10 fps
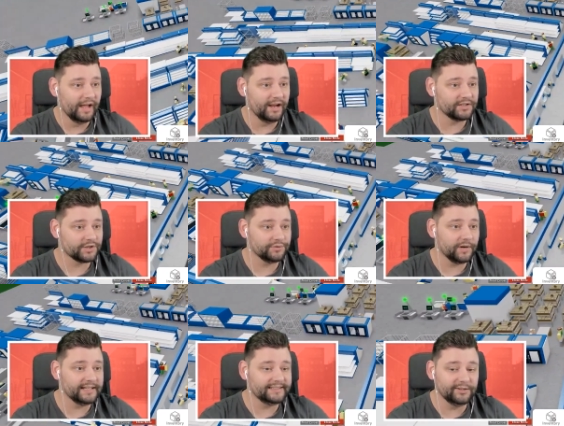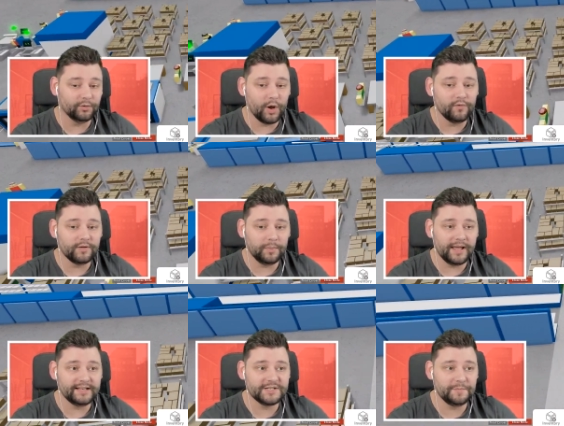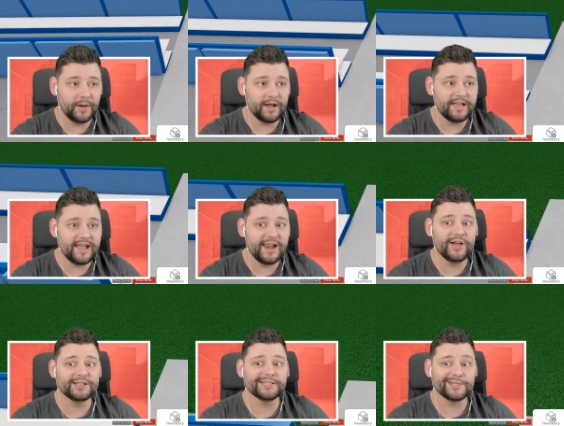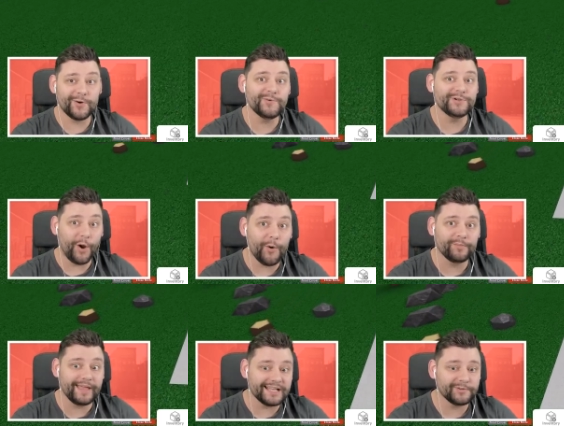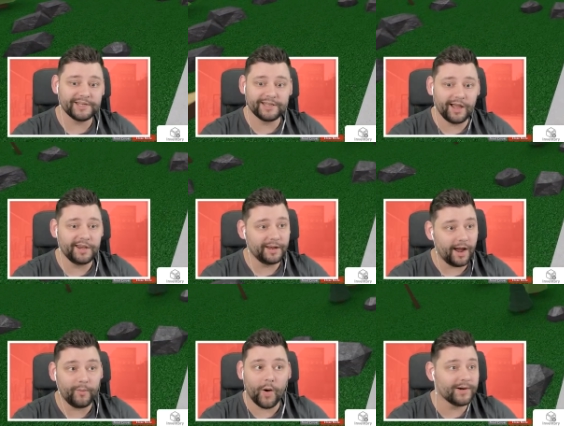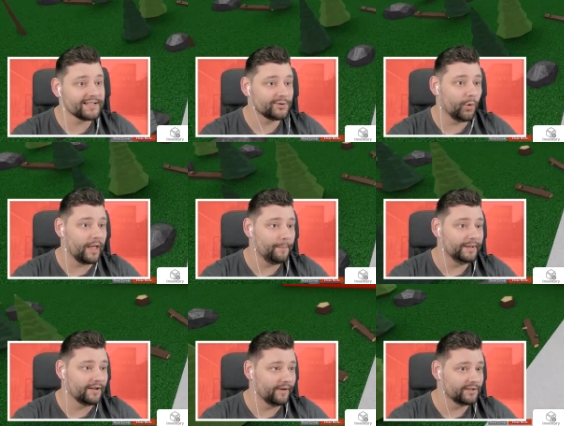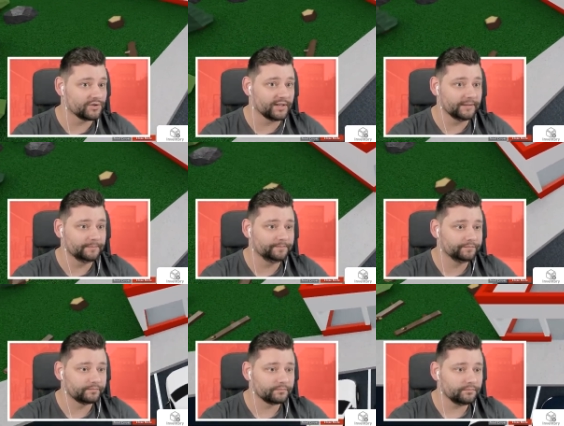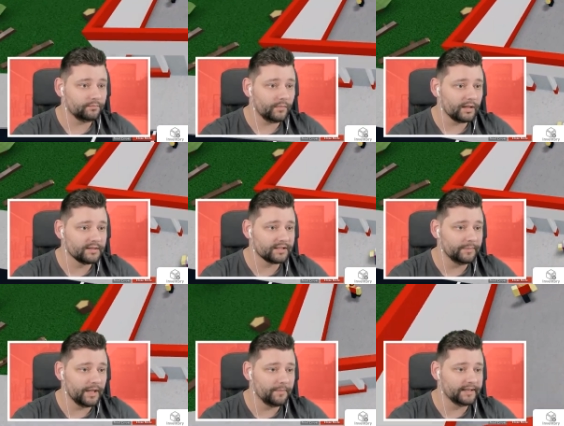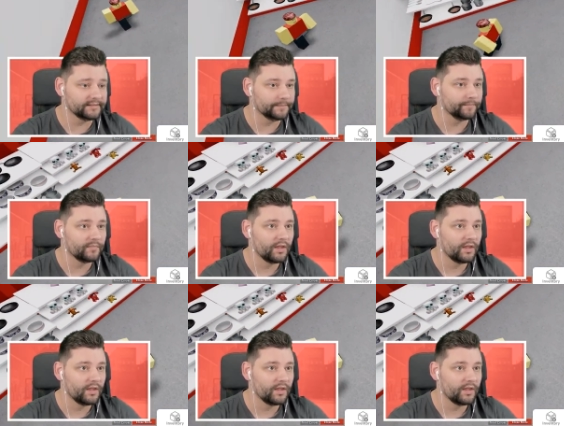it looks crazy and all over the place, but it looks so dope. That's why I need. I, I want to store that big eventually. It's gonna be amazing.